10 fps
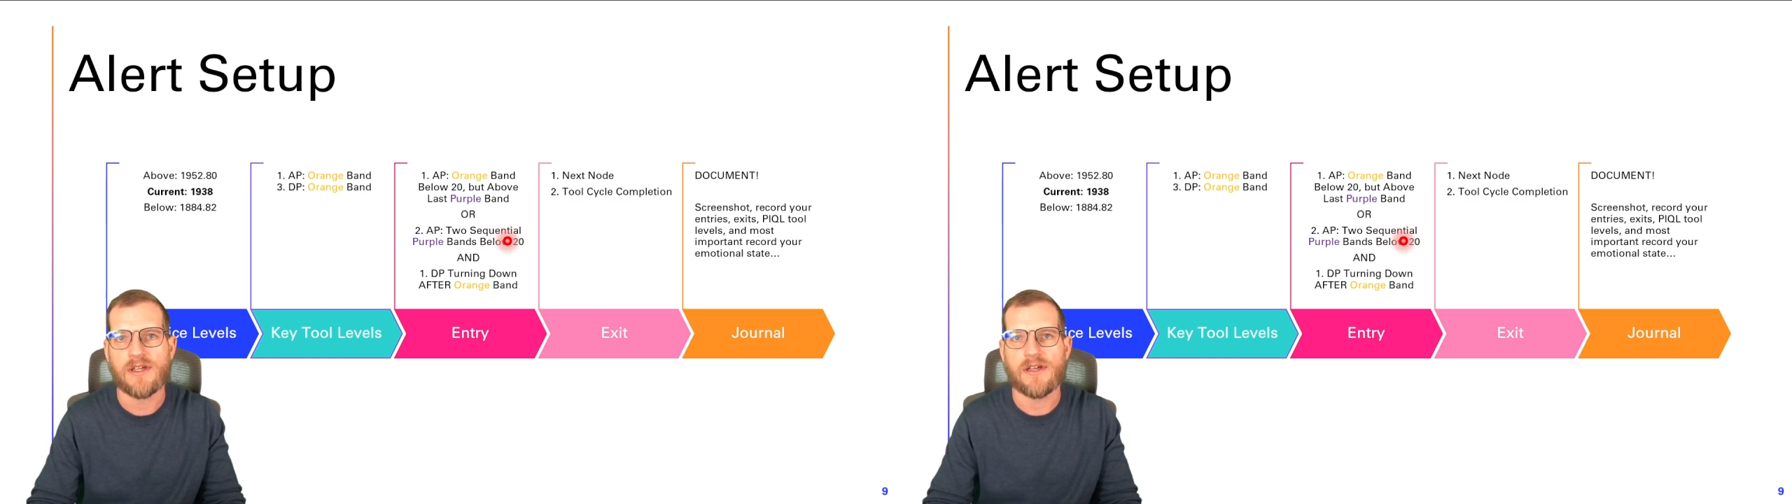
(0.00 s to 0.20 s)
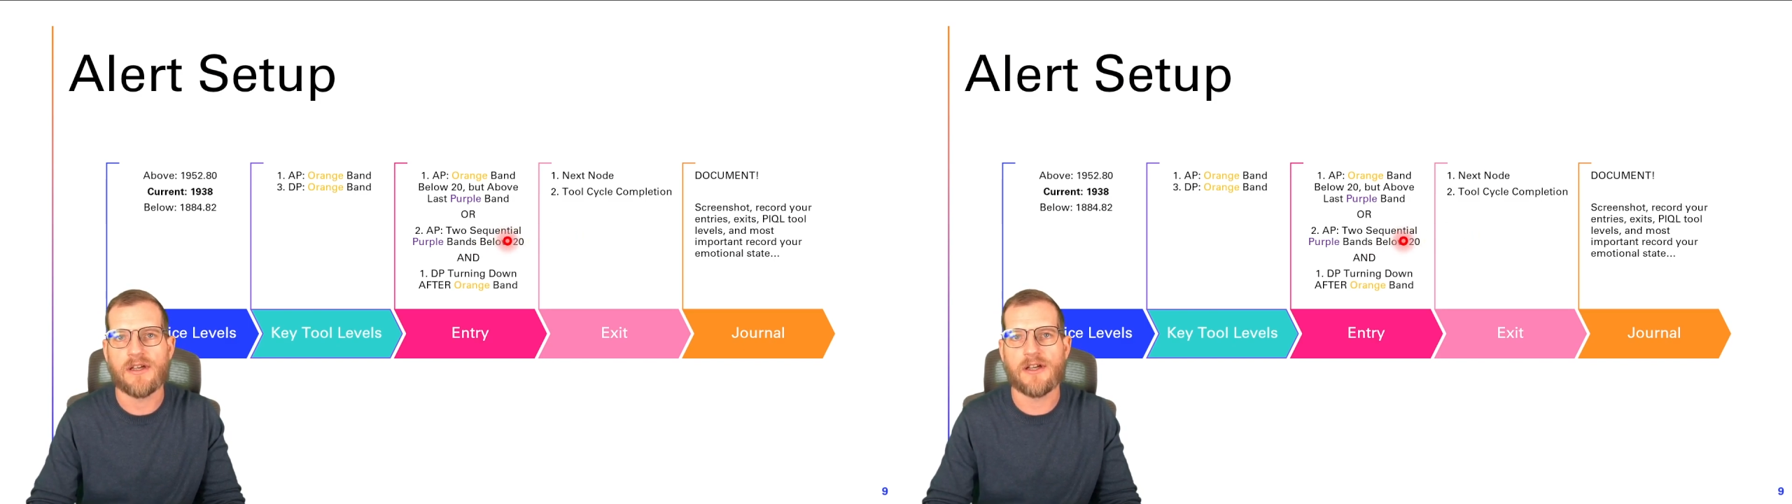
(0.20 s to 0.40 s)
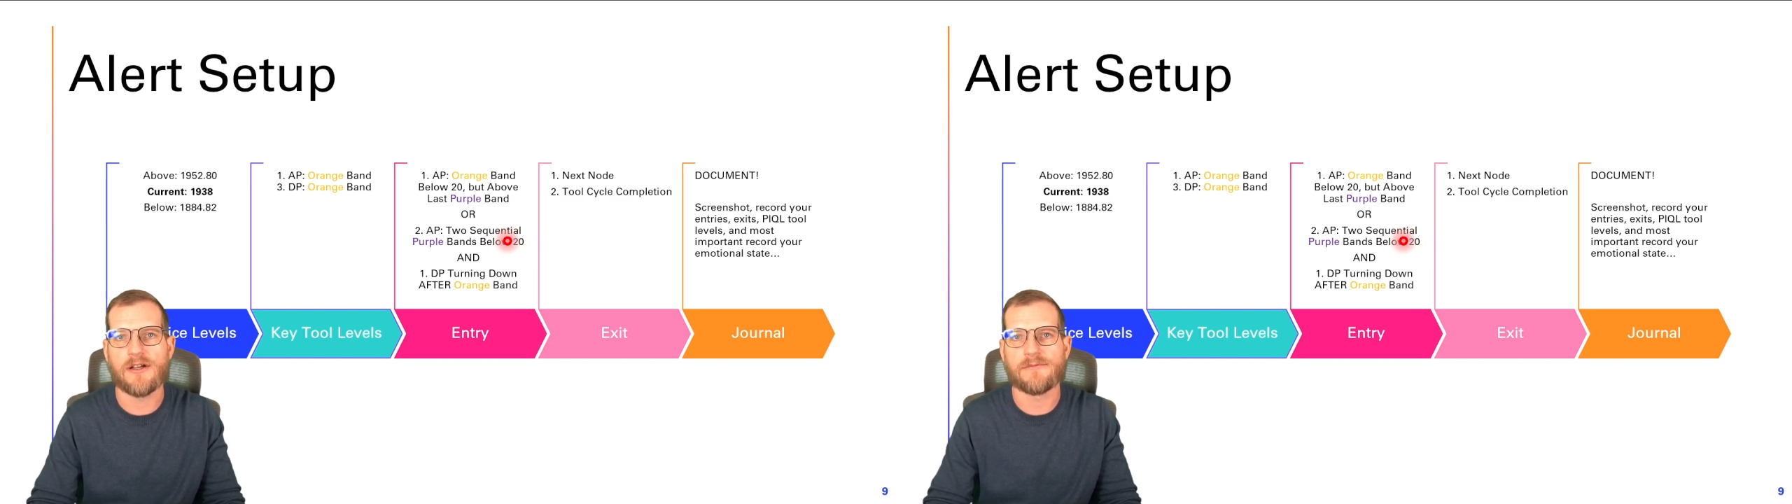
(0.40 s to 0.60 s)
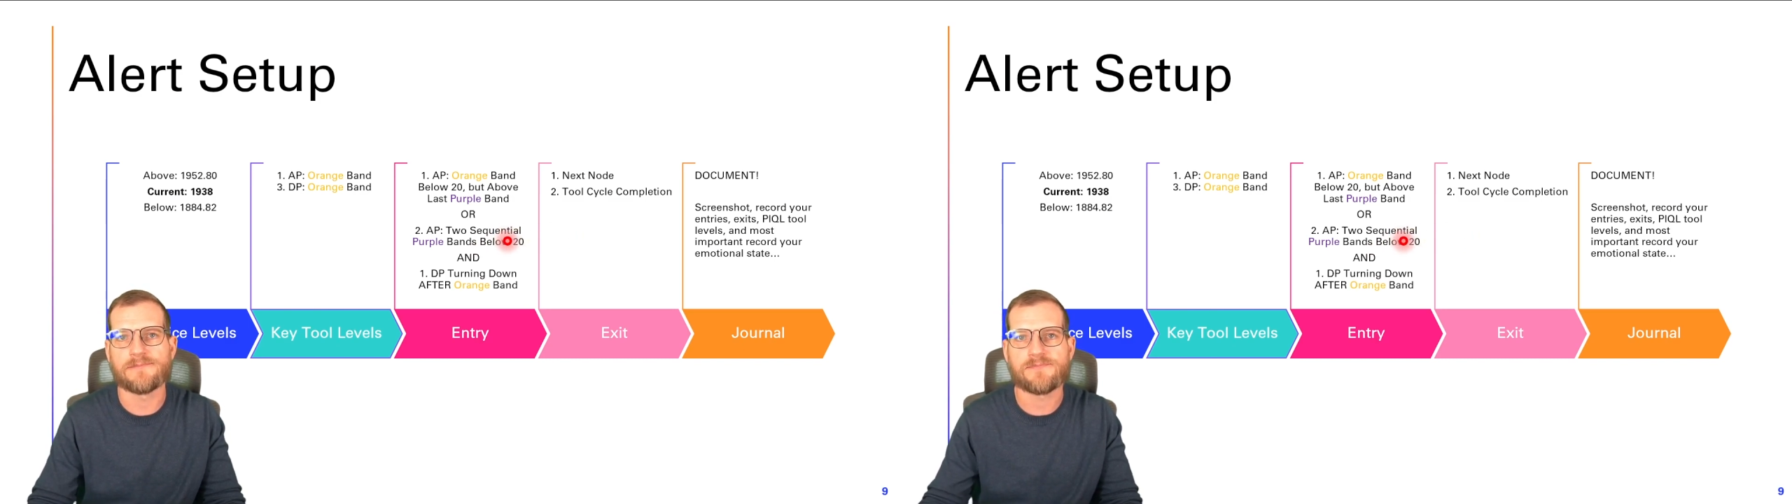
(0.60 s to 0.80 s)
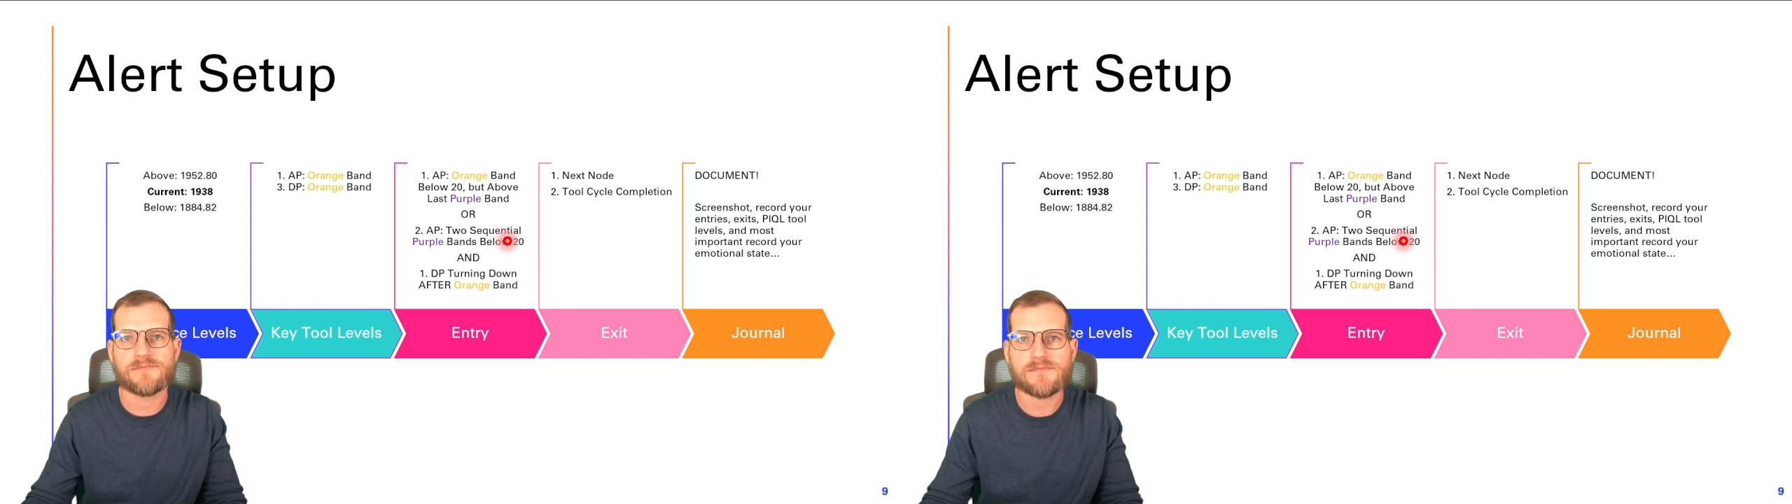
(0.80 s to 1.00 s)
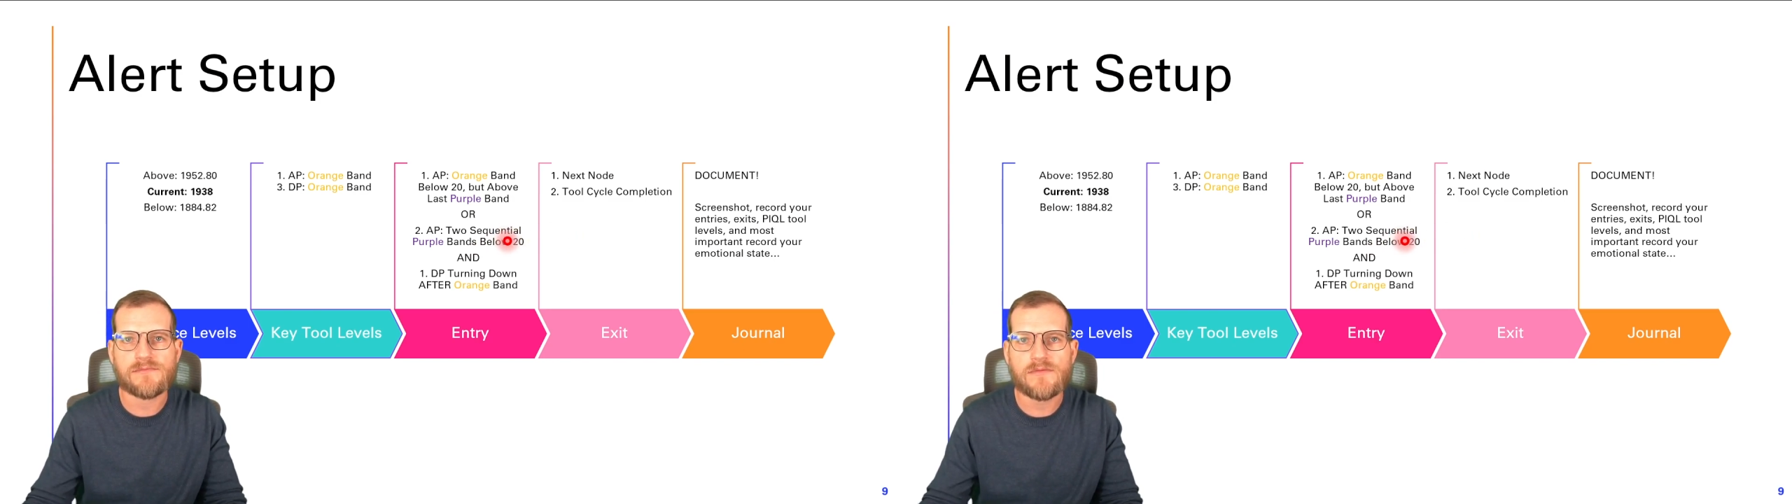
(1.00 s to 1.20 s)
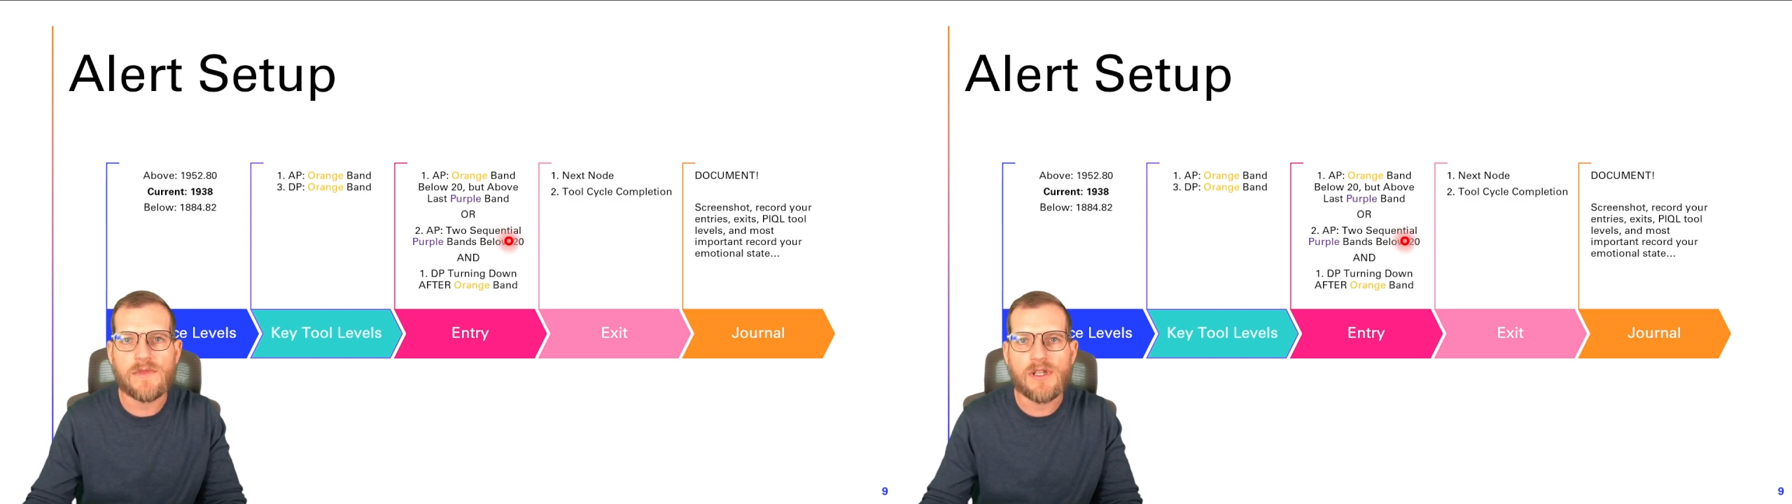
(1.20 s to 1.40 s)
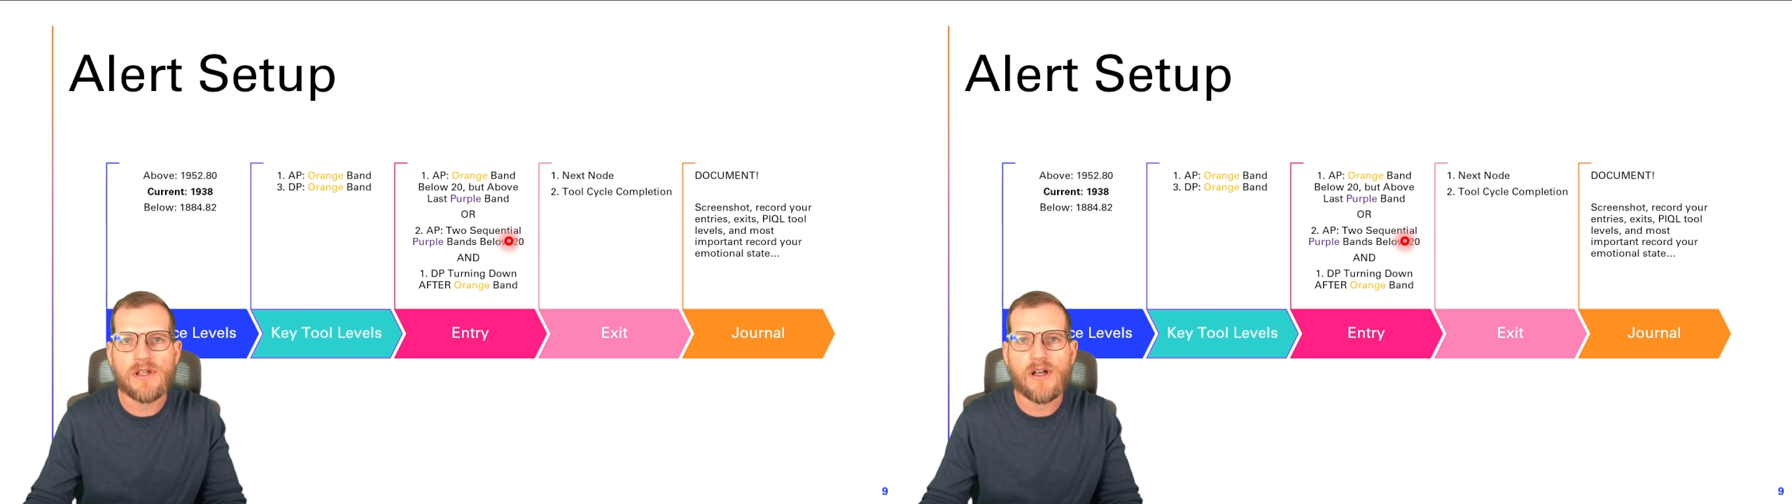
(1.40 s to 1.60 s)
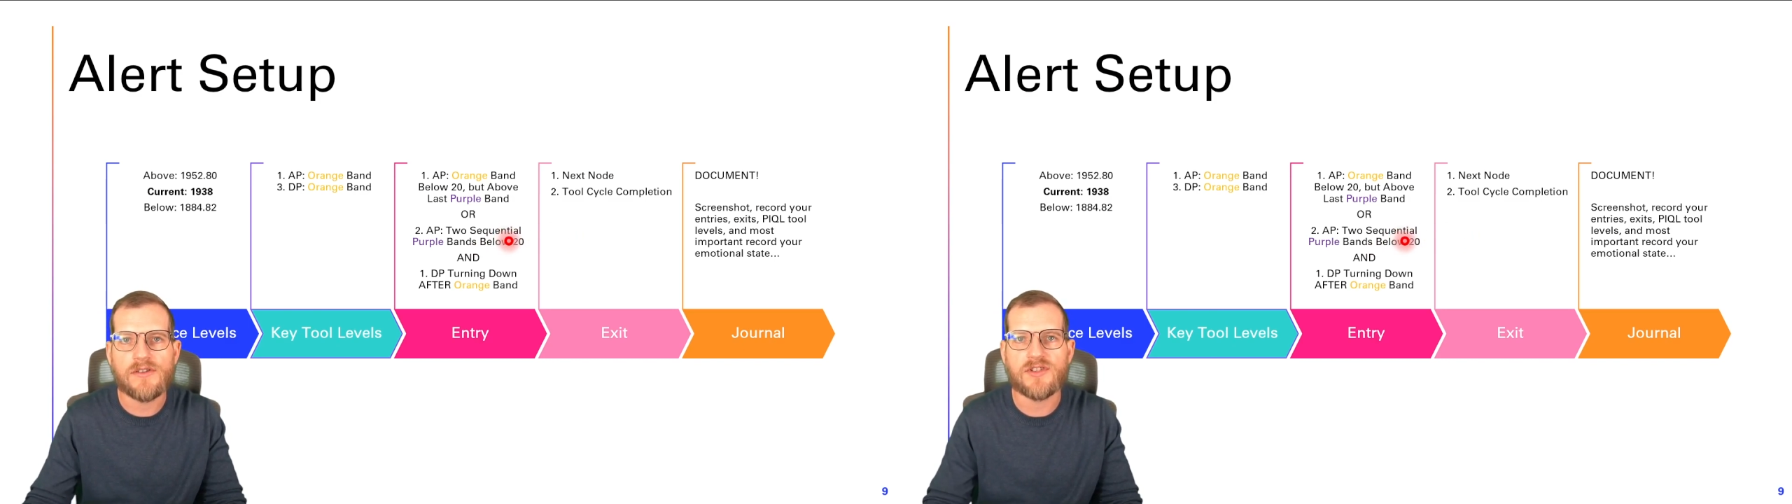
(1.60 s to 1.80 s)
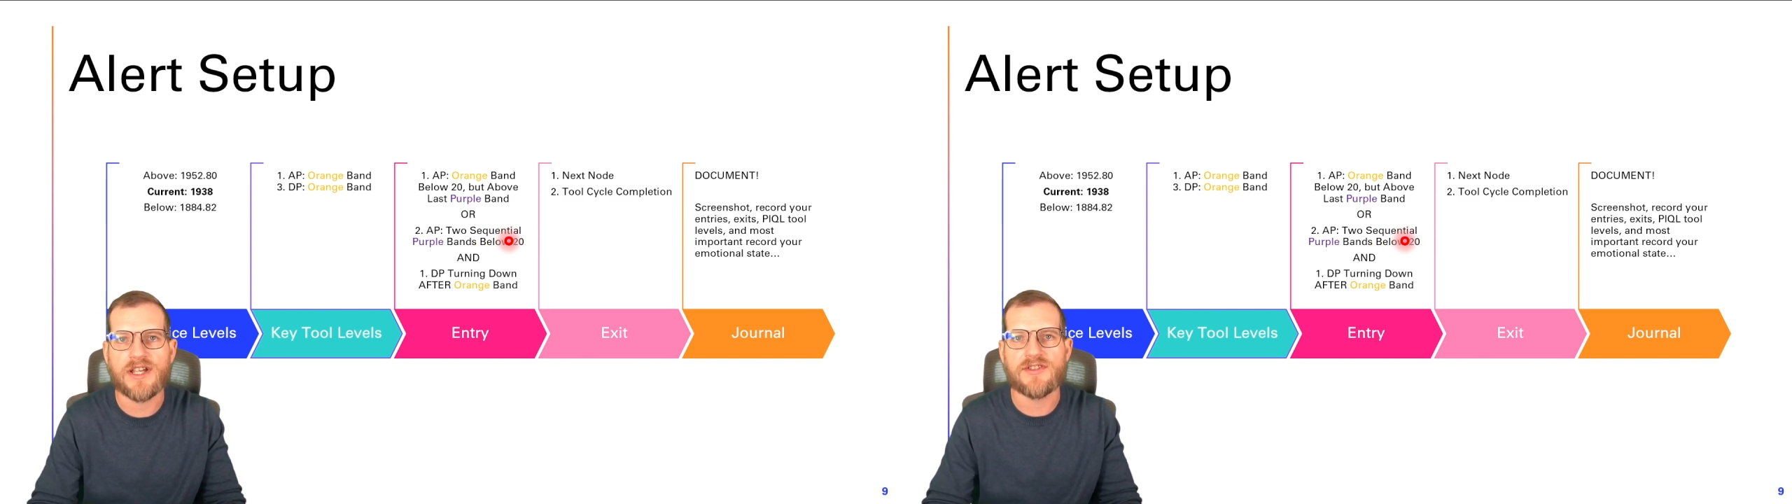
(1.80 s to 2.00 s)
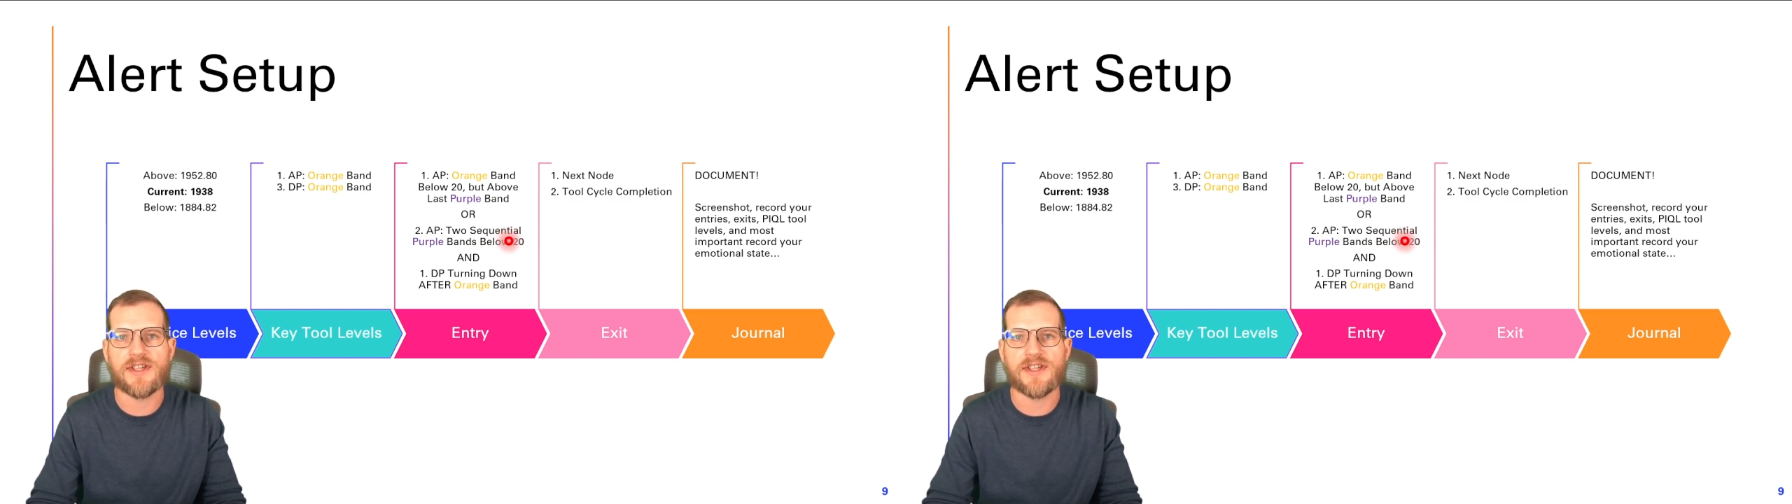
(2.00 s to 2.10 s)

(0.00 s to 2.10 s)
I'll change